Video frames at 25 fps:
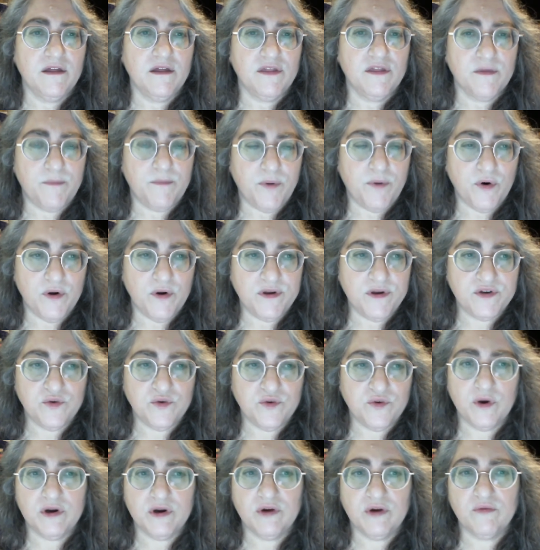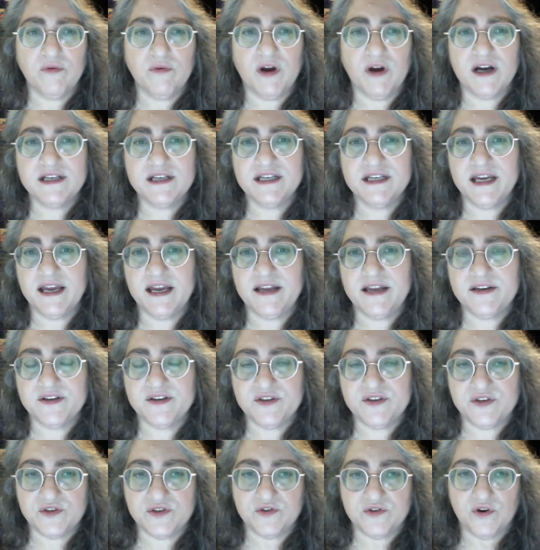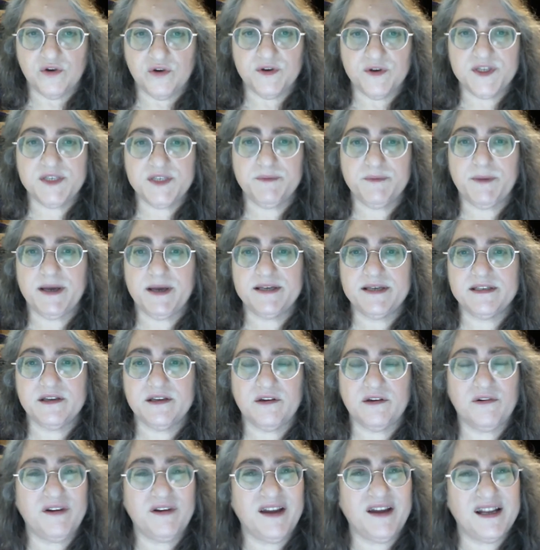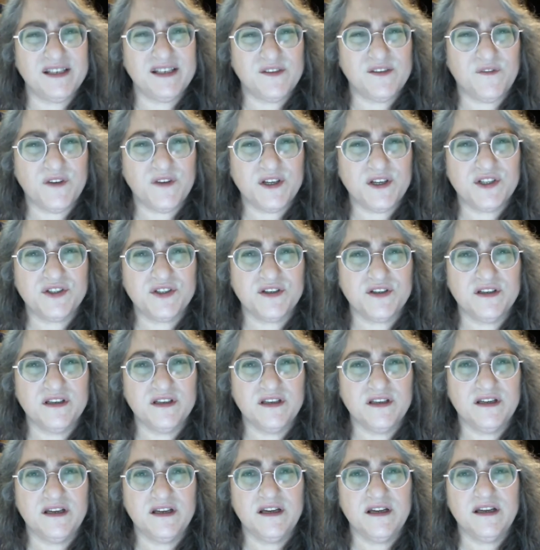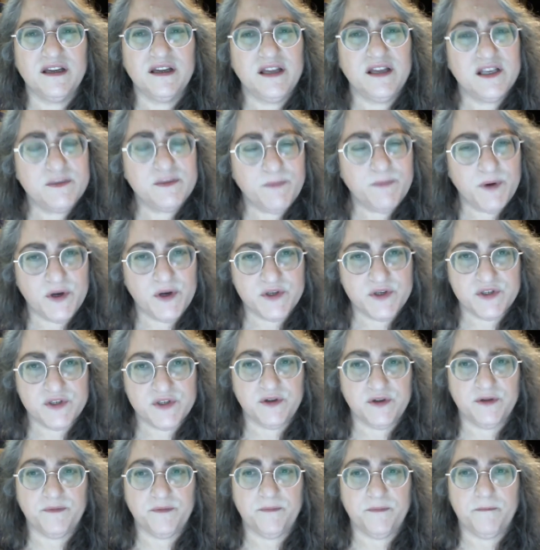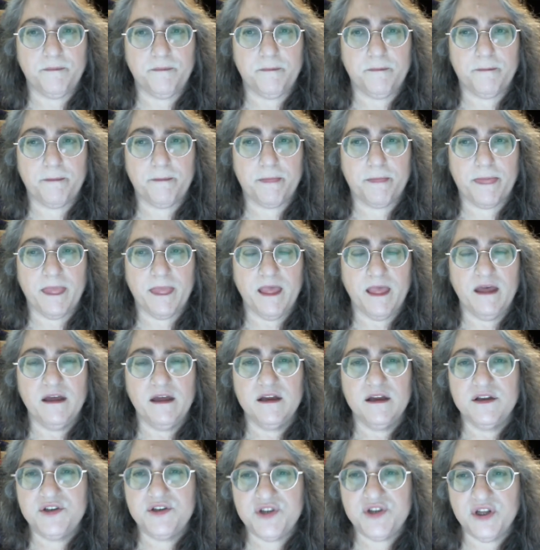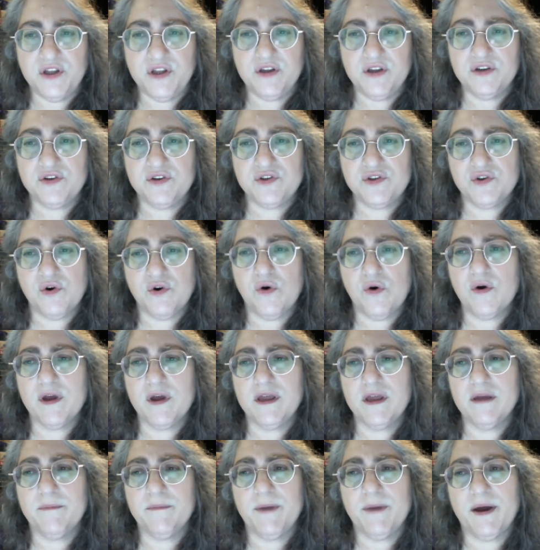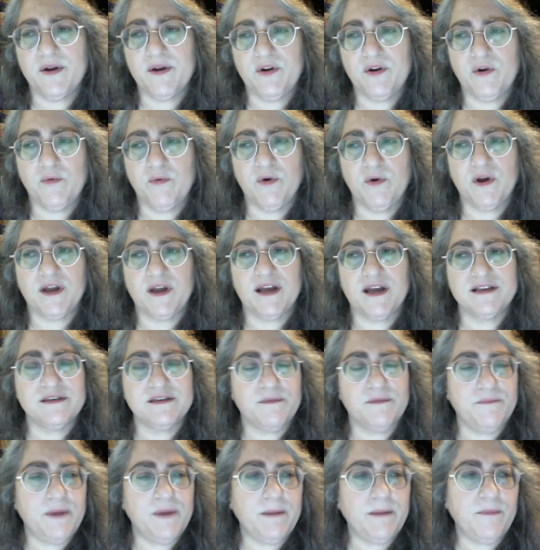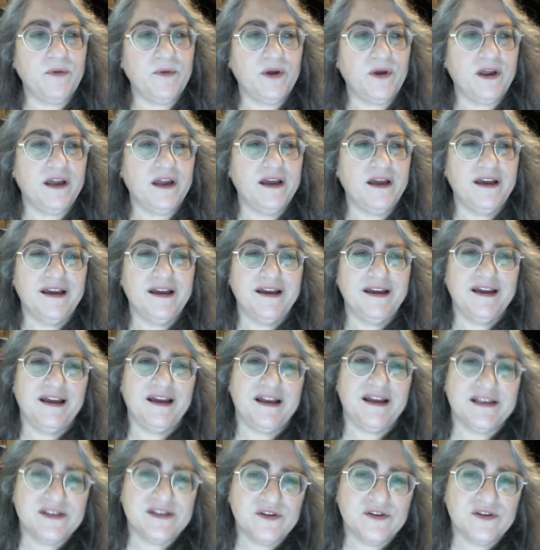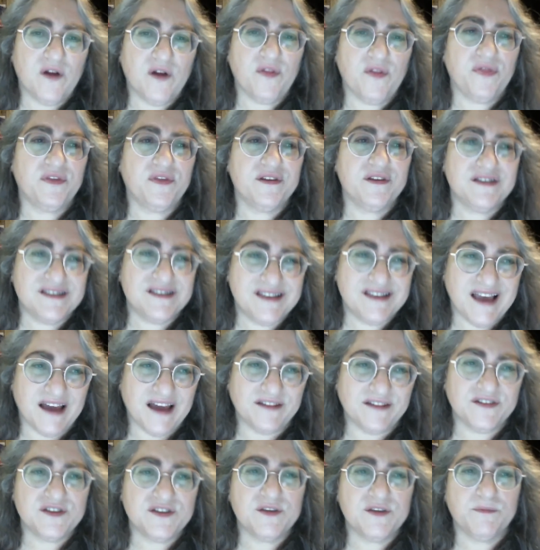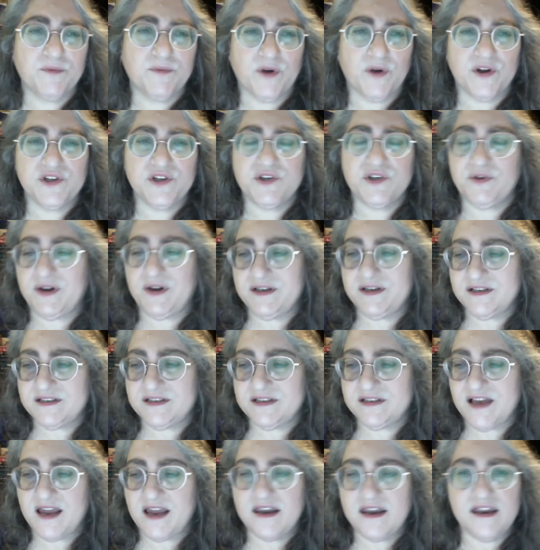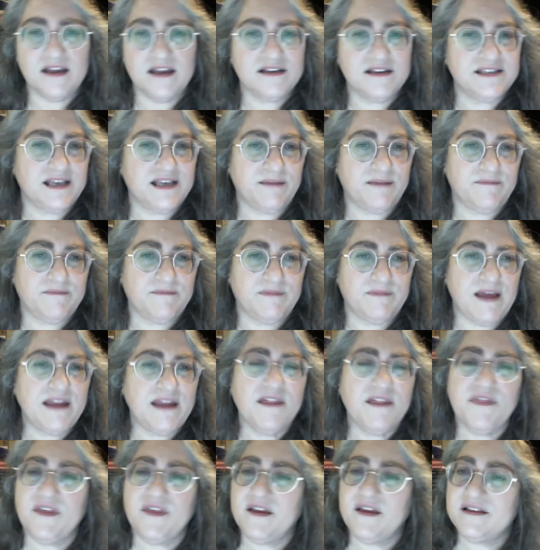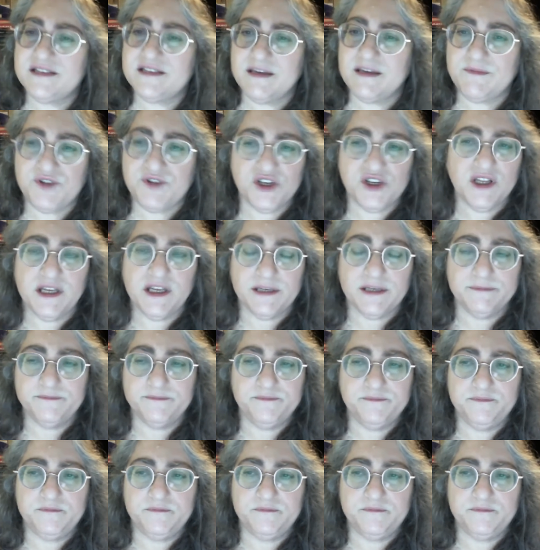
The point where a writer enters story space and creates fiction is personal. Gillian talking about her work as a memory is not the soundest approach to understanding anything except Gillian.